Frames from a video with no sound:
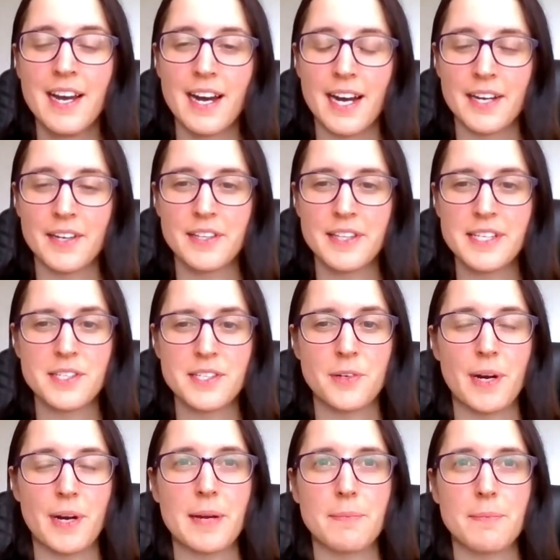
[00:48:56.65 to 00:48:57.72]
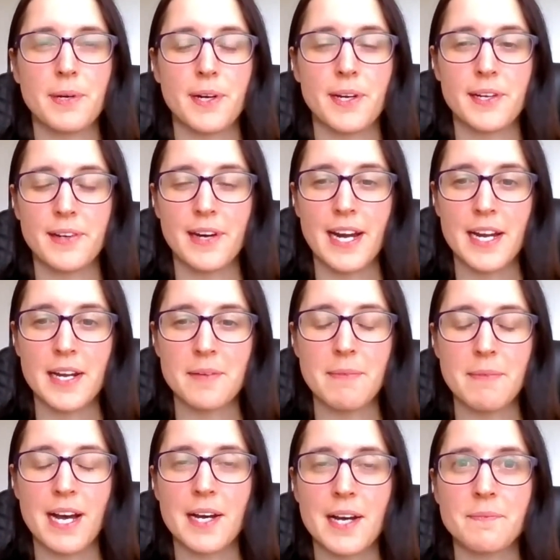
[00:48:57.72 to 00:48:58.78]
I know there's a great program.
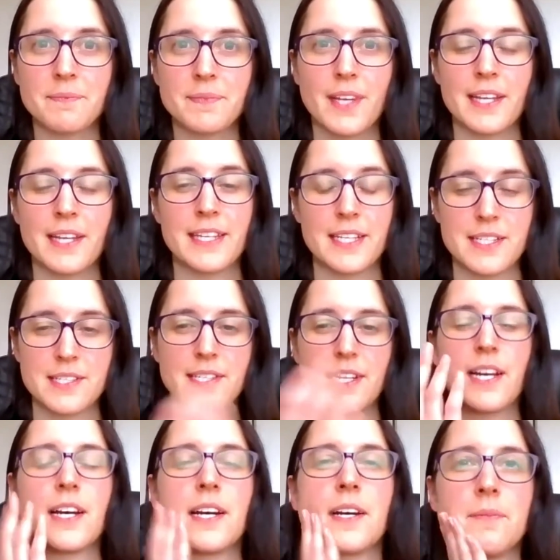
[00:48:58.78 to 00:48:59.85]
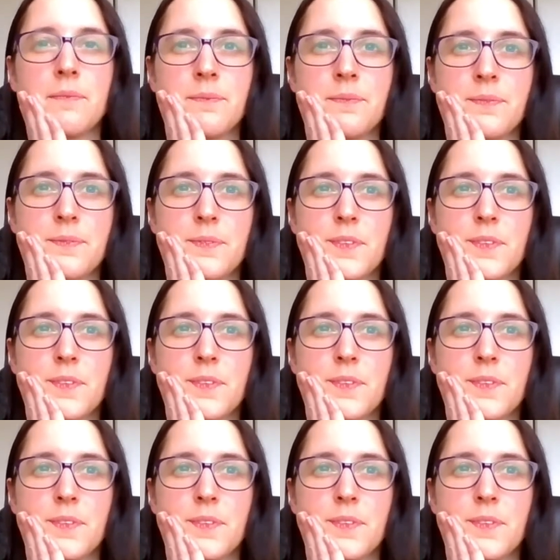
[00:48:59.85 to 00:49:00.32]
Um, I think it's um,